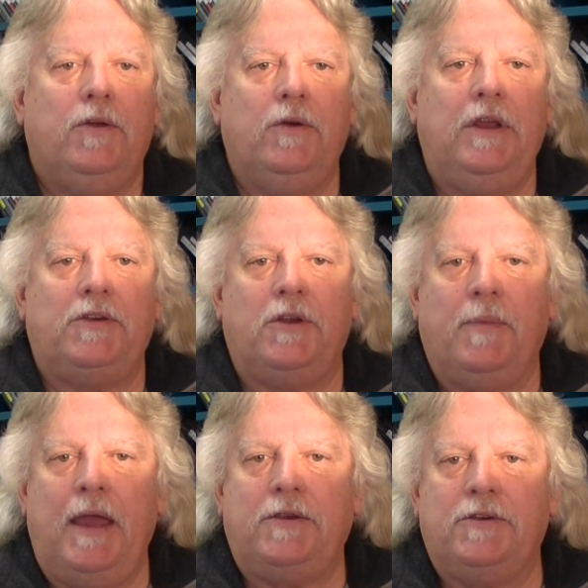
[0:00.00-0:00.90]
Two additional
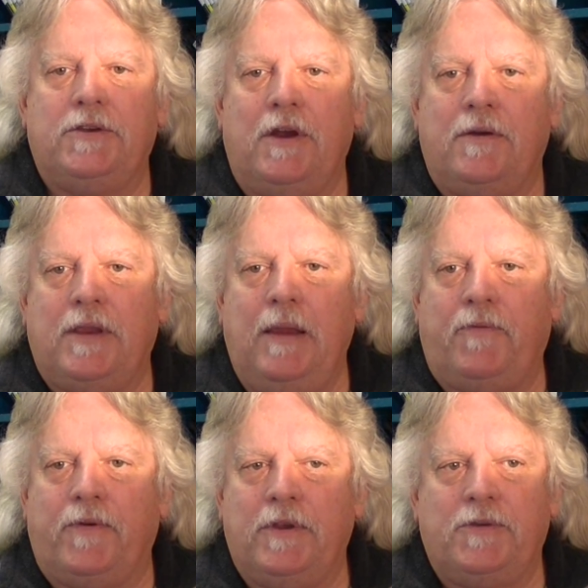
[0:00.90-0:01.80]
matches are taped
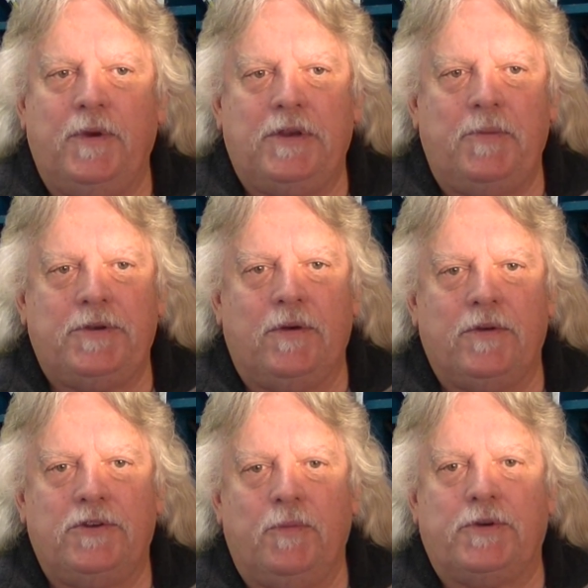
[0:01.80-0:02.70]
for this week's episode
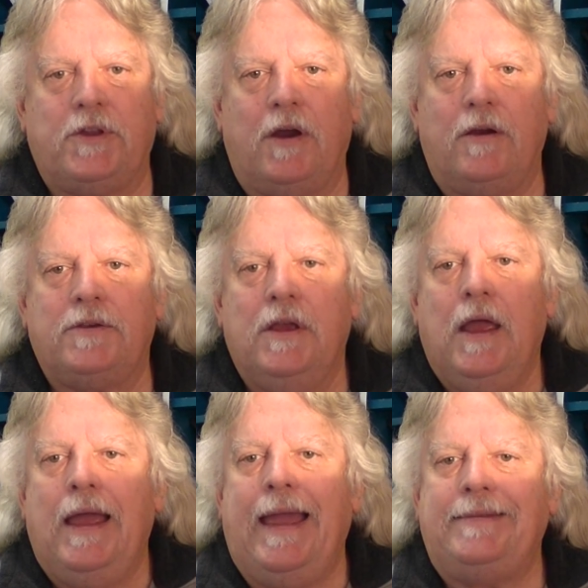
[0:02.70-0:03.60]
of Superstars
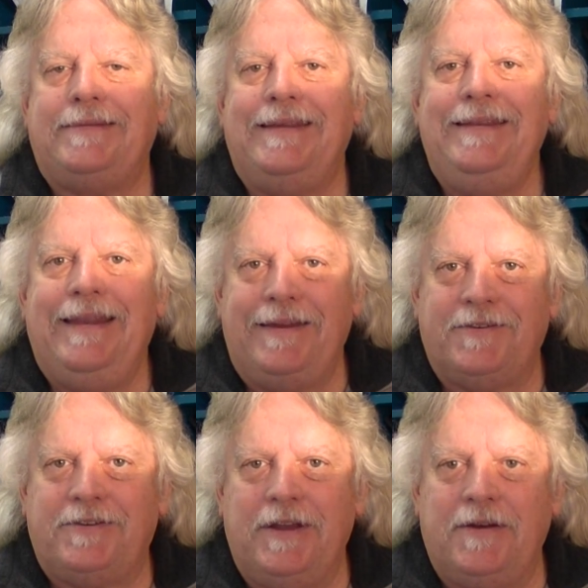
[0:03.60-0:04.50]
at the
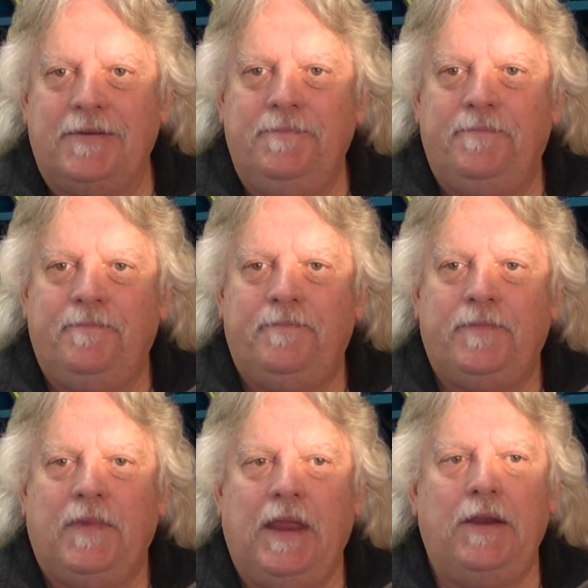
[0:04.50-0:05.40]
Nutter Center,
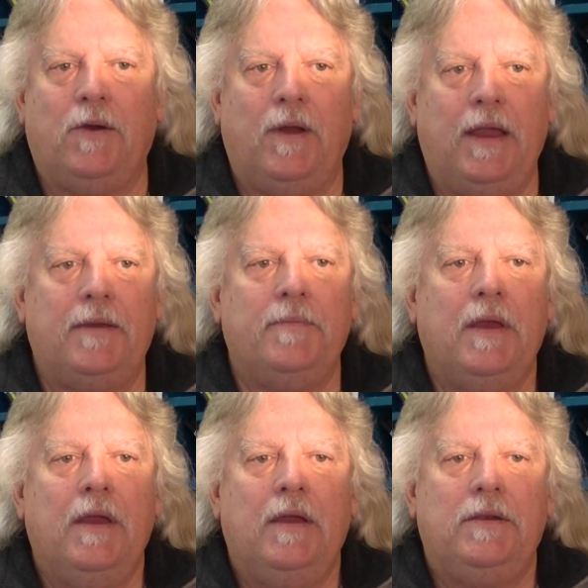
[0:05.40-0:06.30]
Dayton, Ohio.
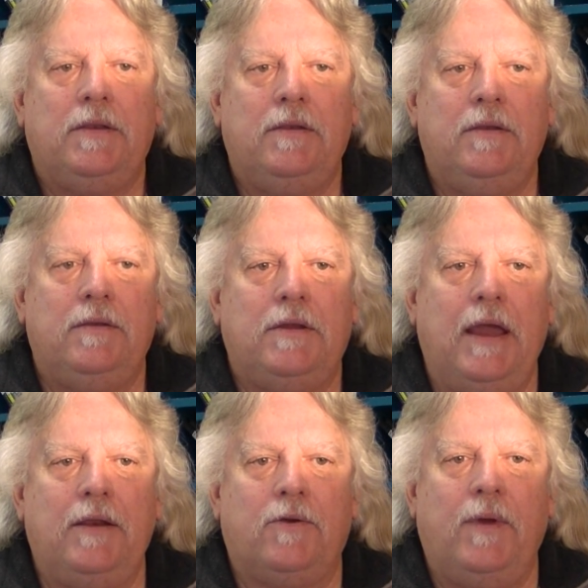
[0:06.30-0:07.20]

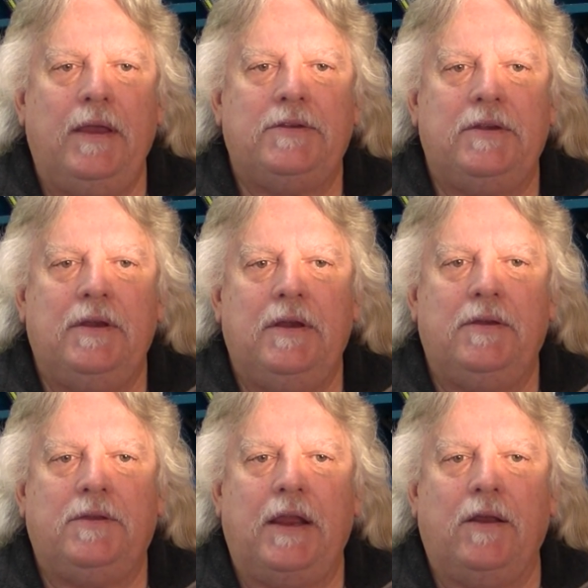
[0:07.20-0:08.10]
Tyler Reks
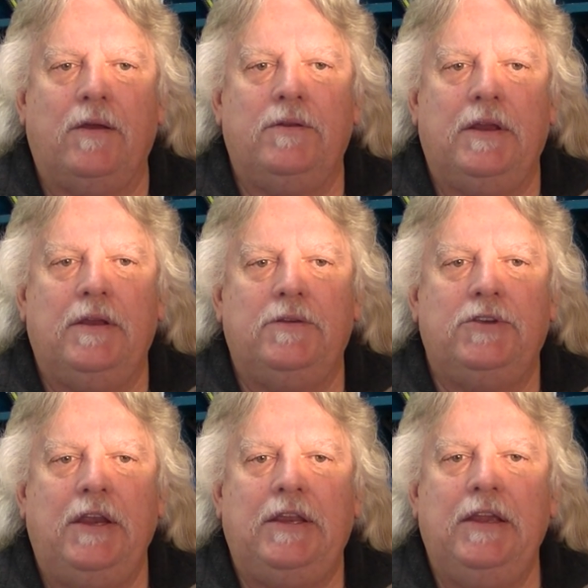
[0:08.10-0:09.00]
uh, taking on uh,
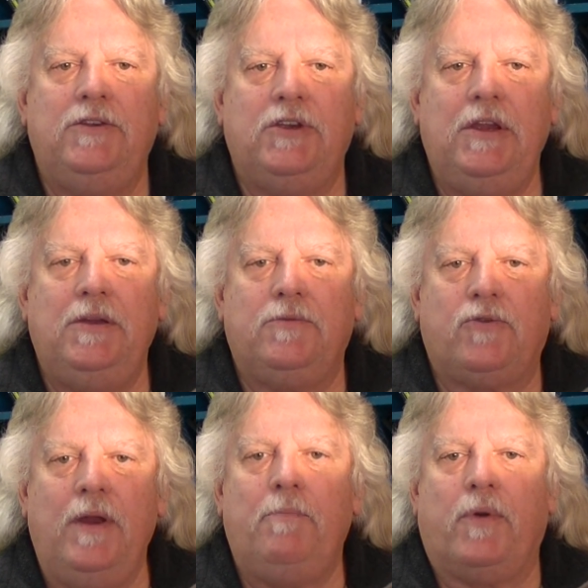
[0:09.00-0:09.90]
JTG,
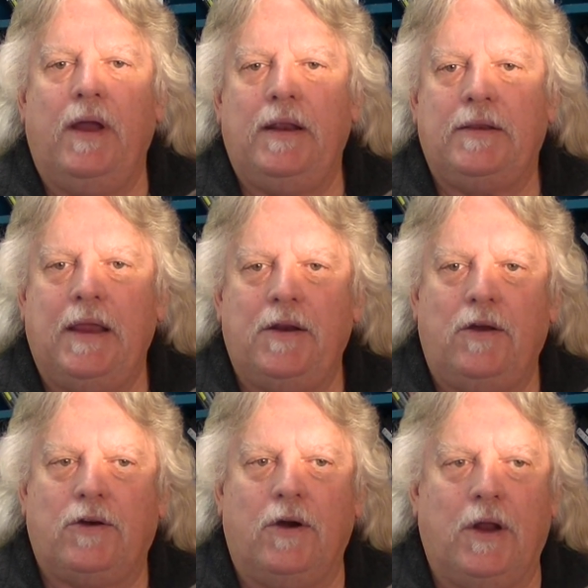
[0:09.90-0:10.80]
Trent Barreta taking
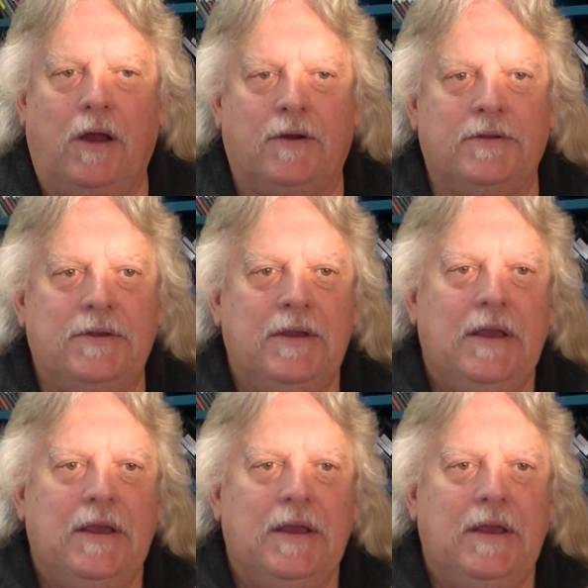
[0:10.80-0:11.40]
on Kurt Hawkins.